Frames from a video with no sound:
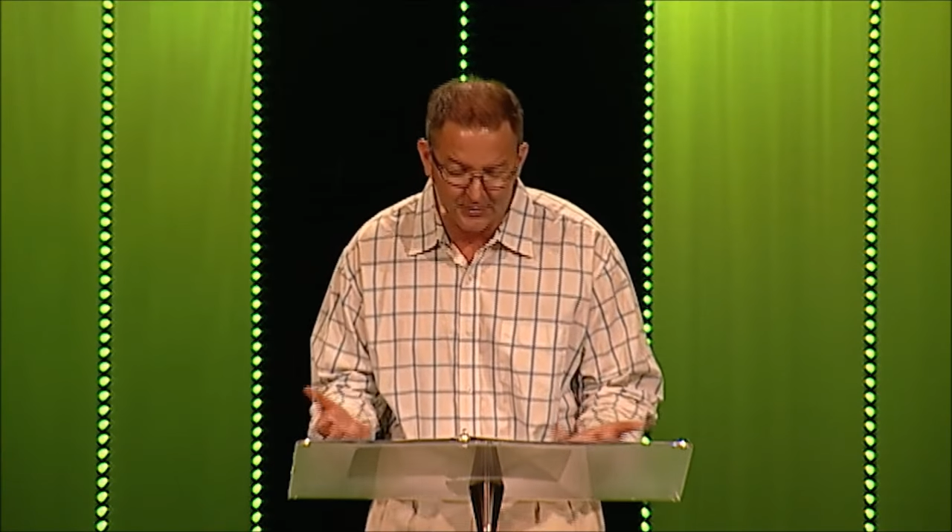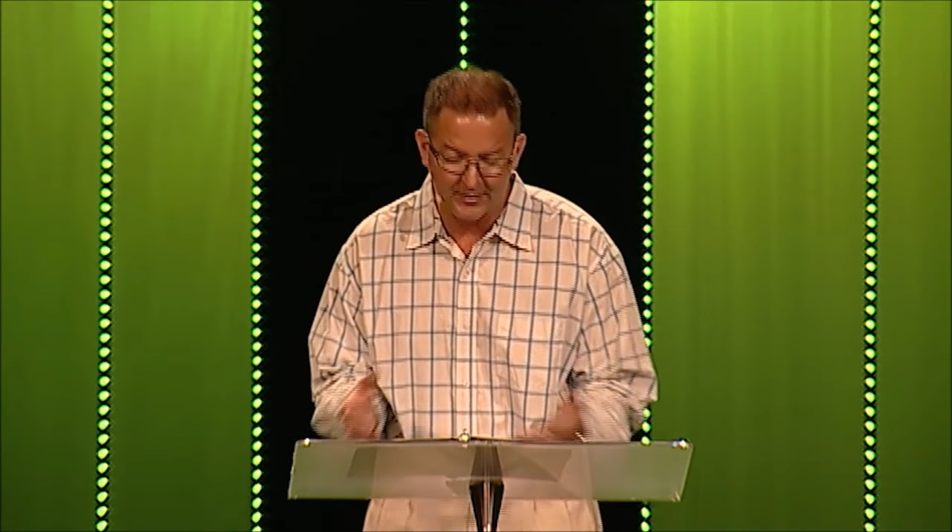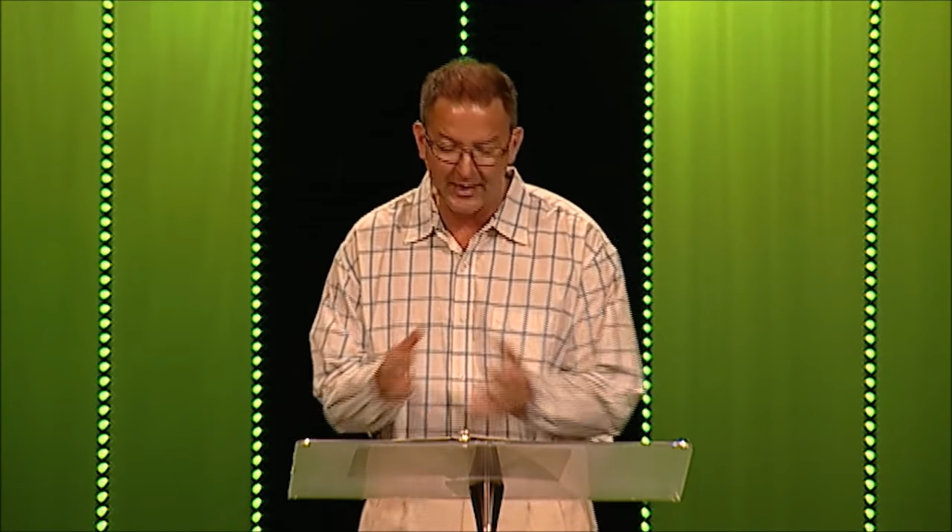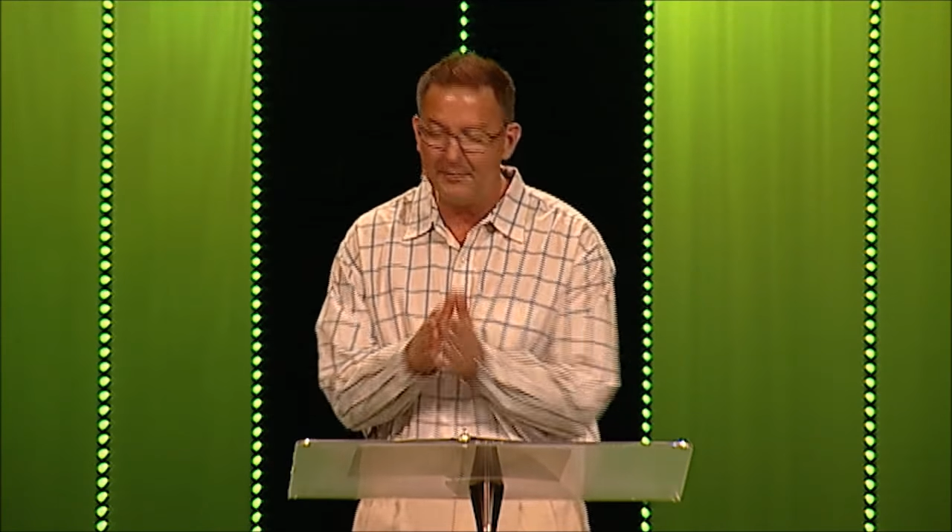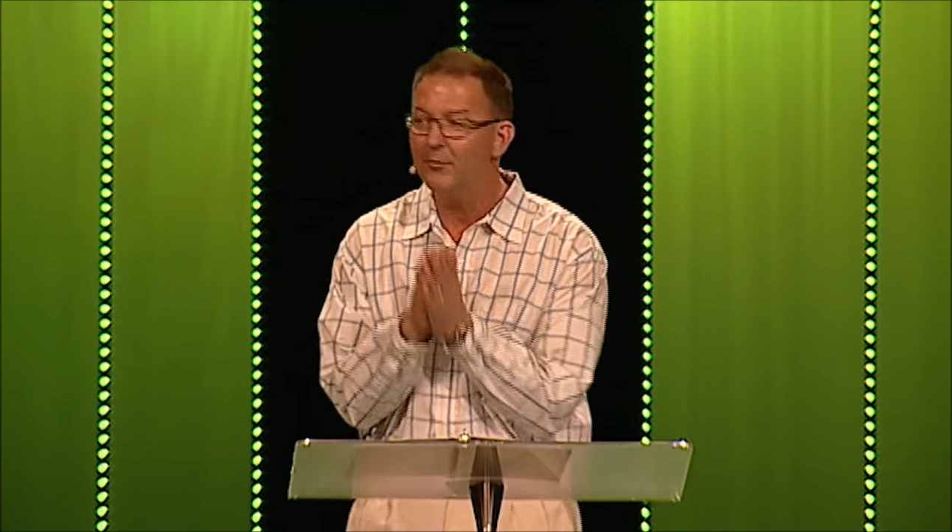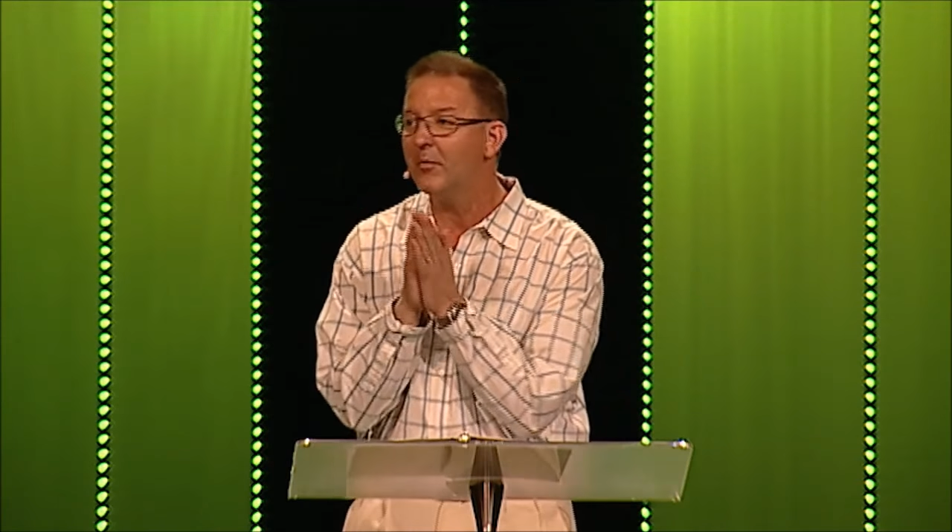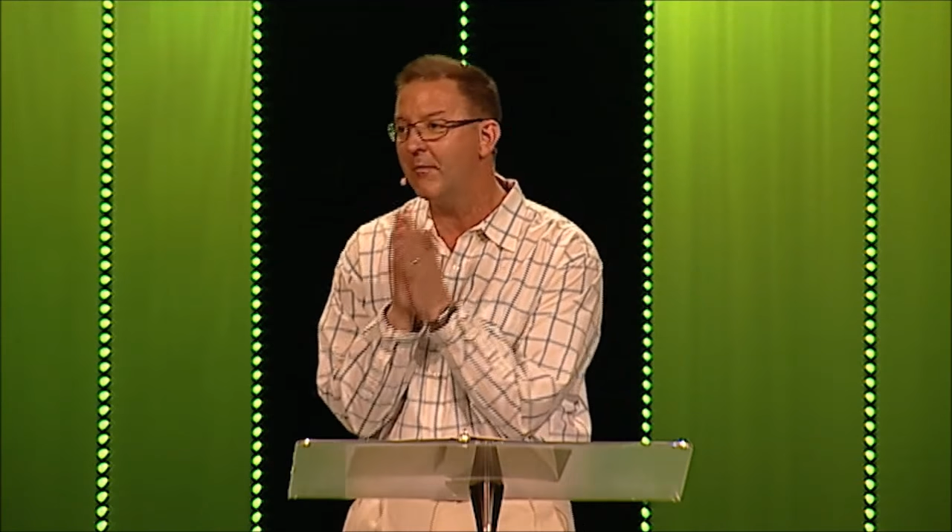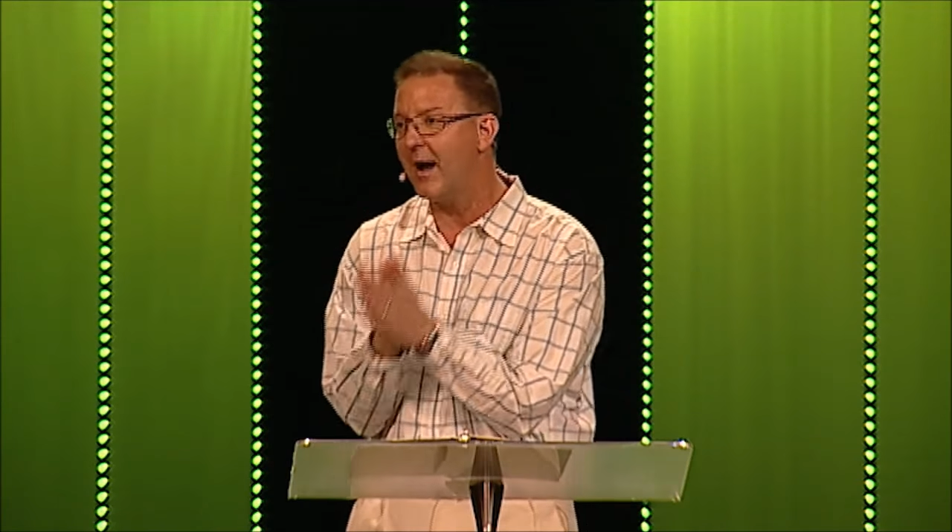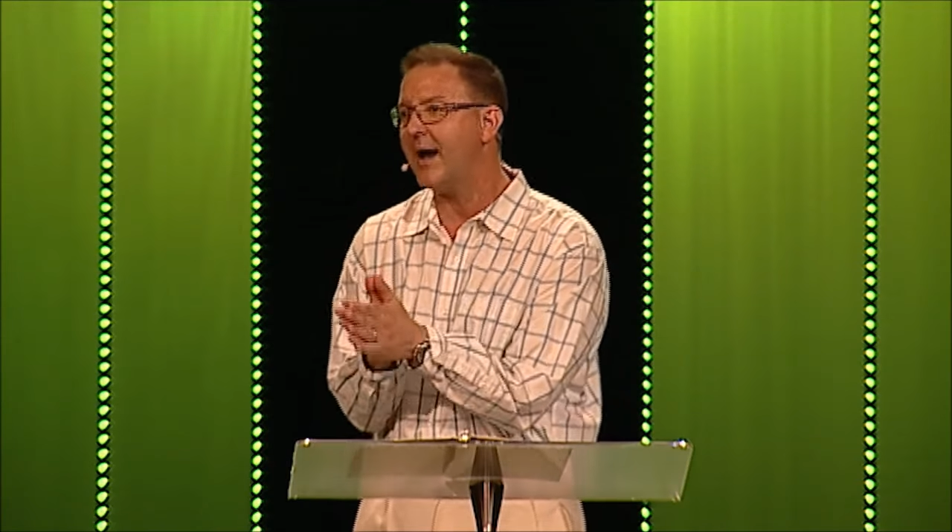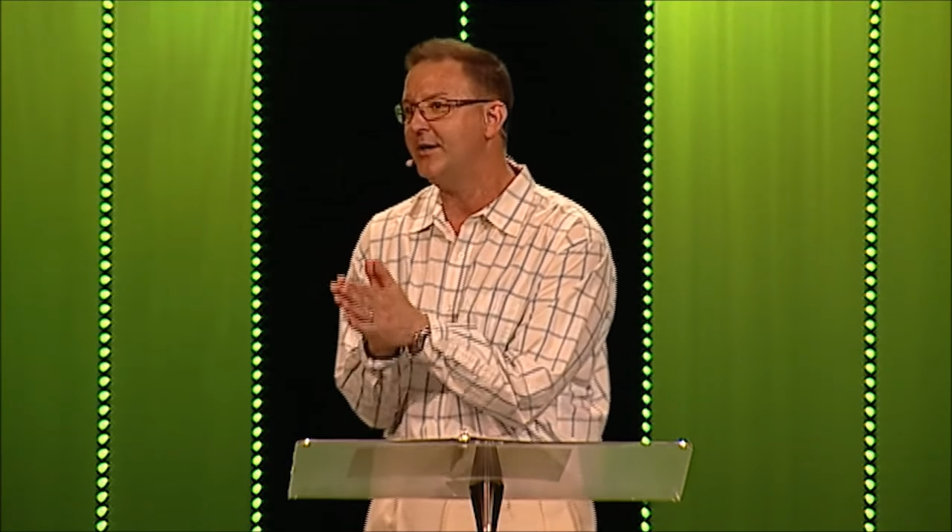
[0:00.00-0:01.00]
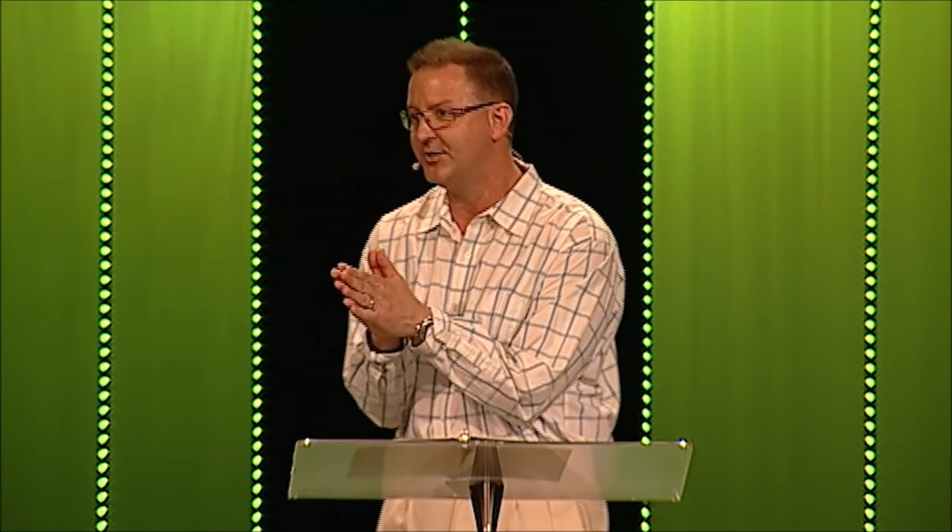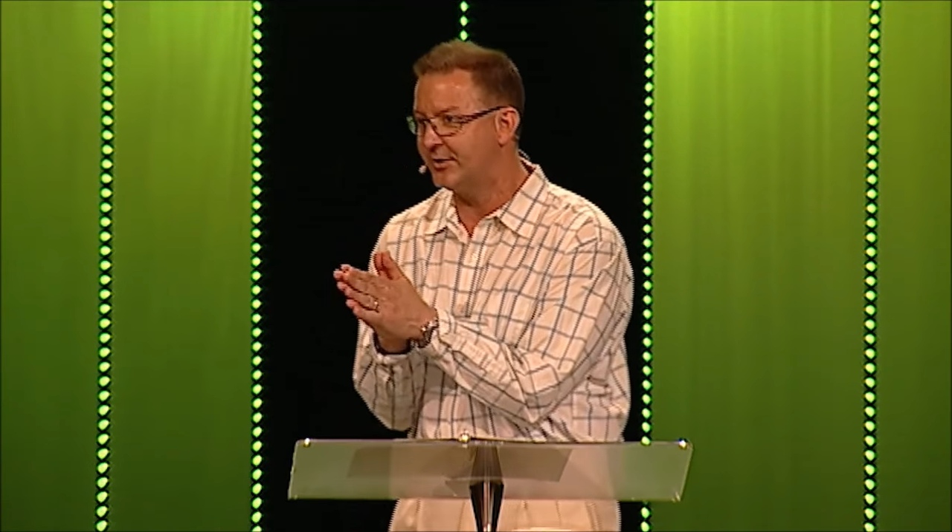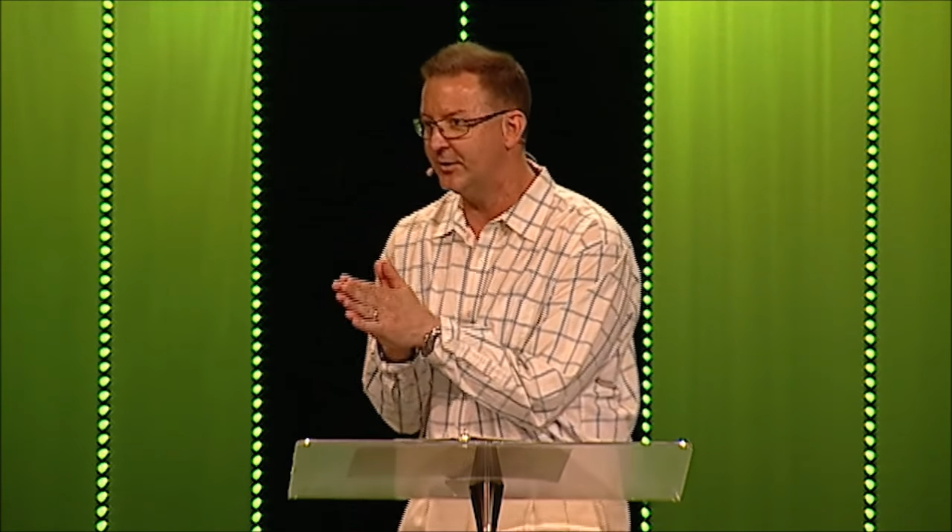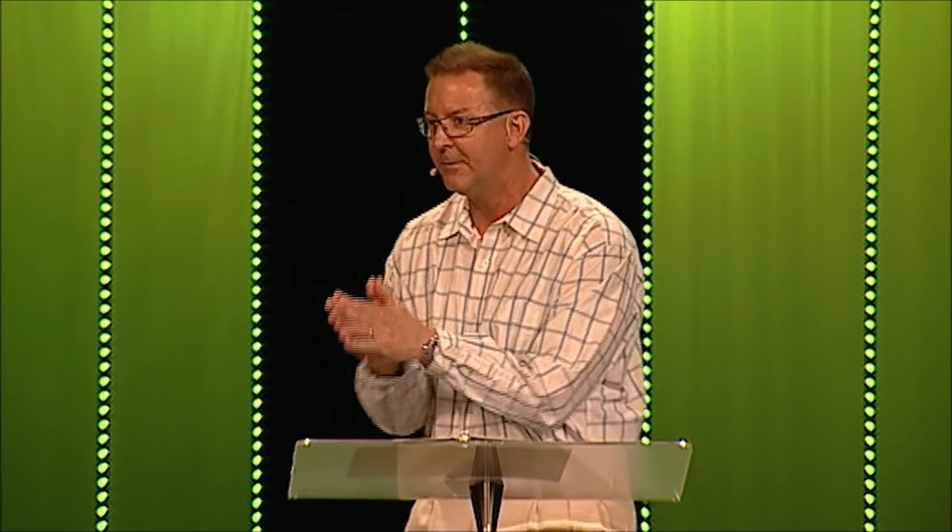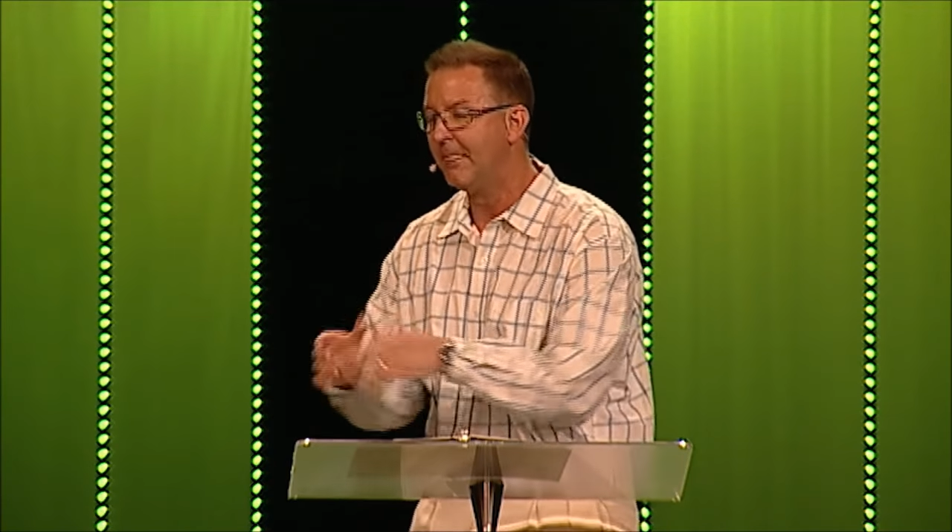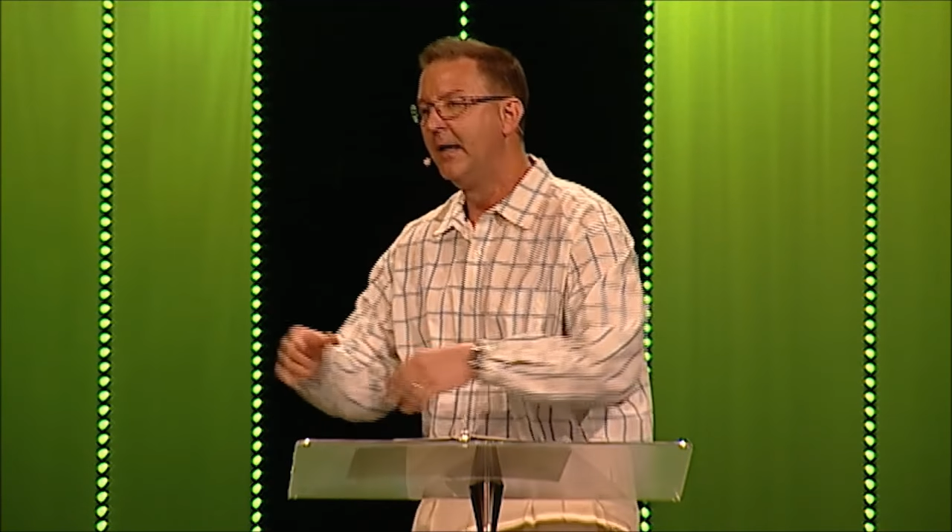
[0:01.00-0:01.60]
but let me remind you